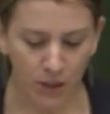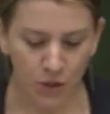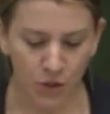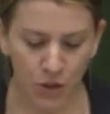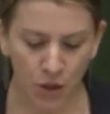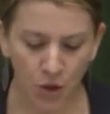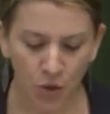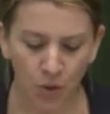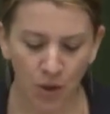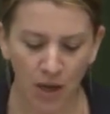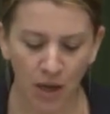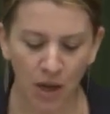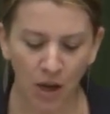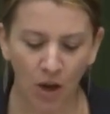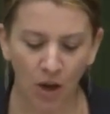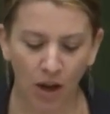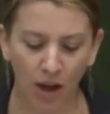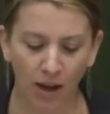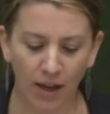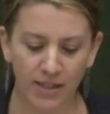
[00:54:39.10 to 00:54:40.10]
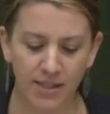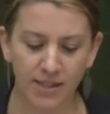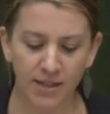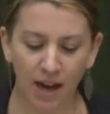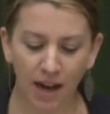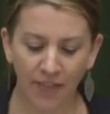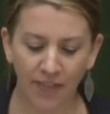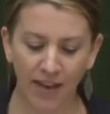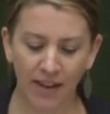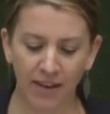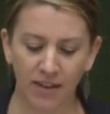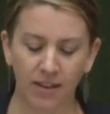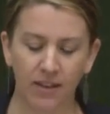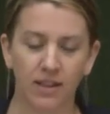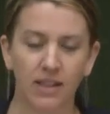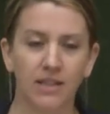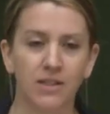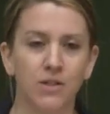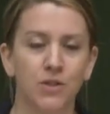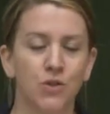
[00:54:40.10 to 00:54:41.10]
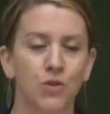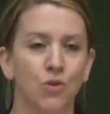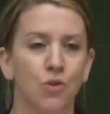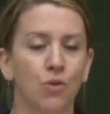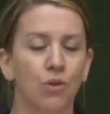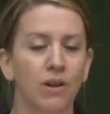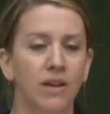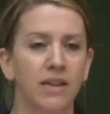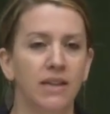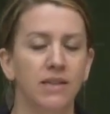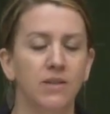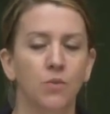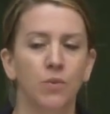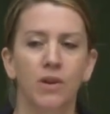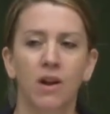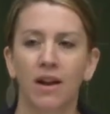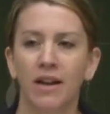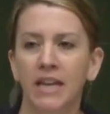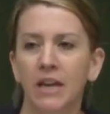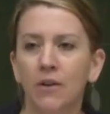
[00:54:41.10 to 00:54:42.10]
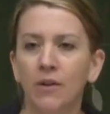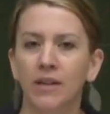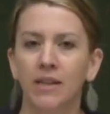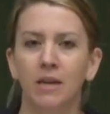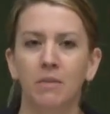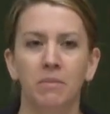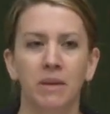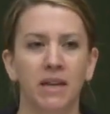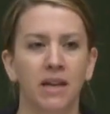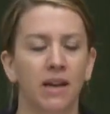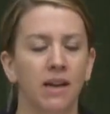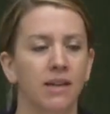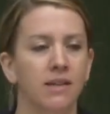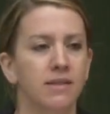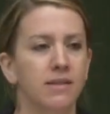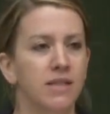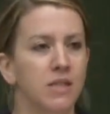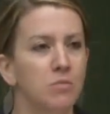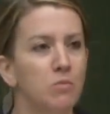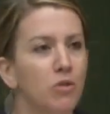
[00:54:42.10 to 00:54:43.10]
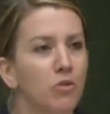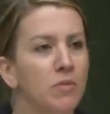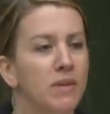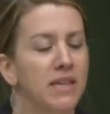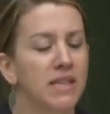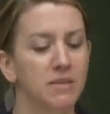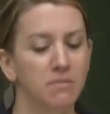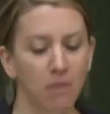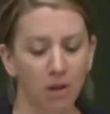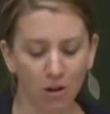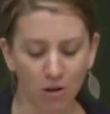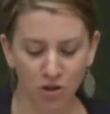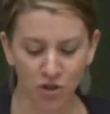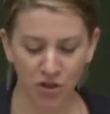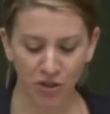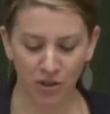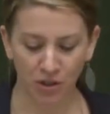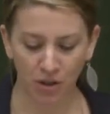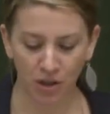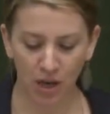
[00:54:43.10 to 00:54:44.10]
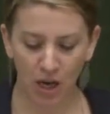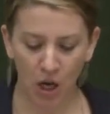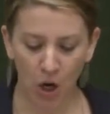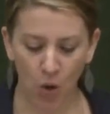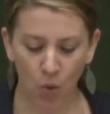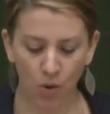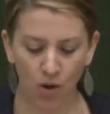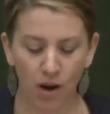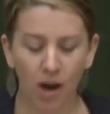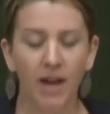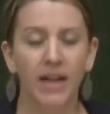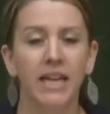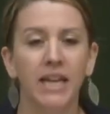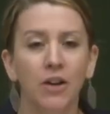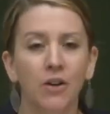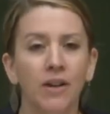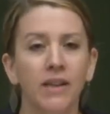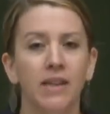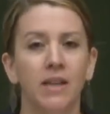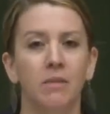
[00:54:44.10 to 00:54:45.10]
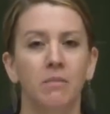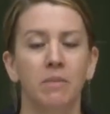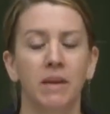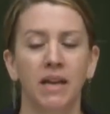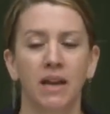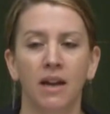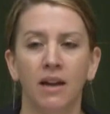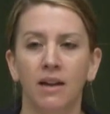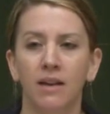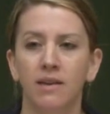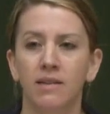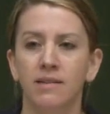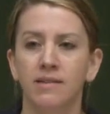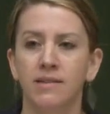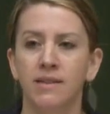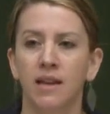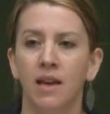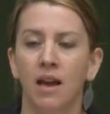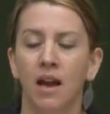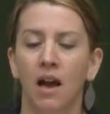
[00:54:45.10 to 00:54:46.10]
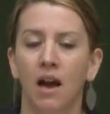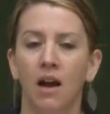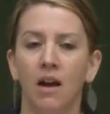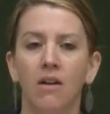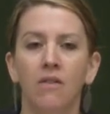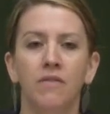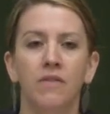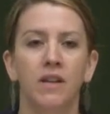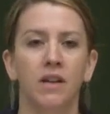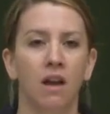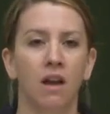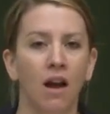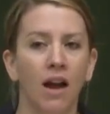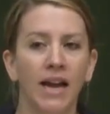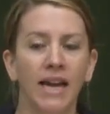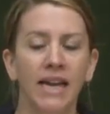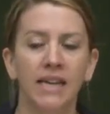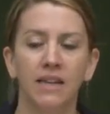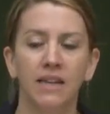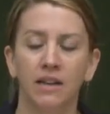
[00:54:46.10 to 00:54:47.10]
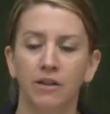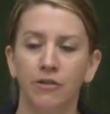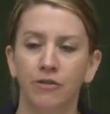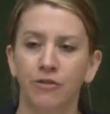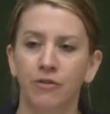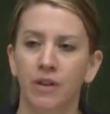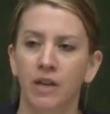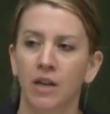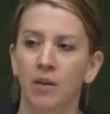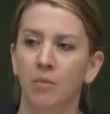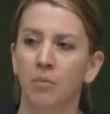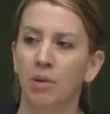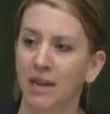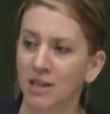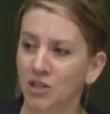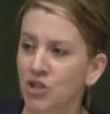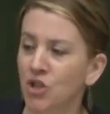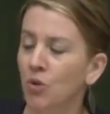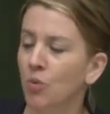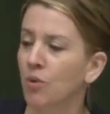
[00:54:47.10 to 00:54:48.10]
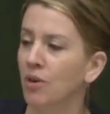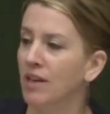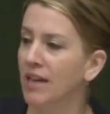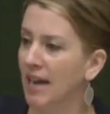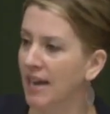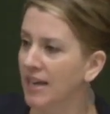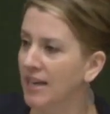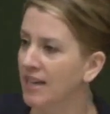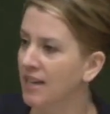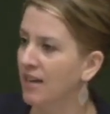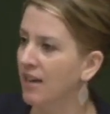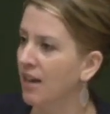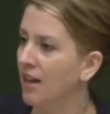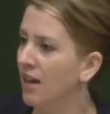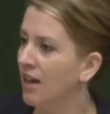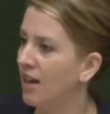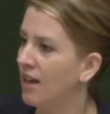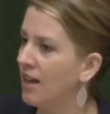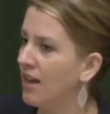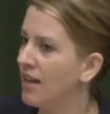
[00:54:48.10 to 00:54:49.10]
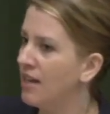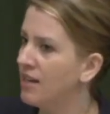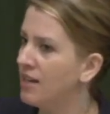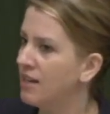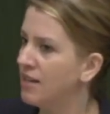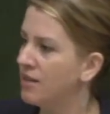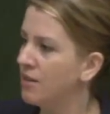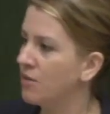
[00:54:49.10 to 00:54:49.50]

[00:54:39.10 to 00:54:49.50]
So uh, it's not that these stories, we're not hearing them because this movement is marginal. We're not hearing them because of the kind of pressure we're getting uh, and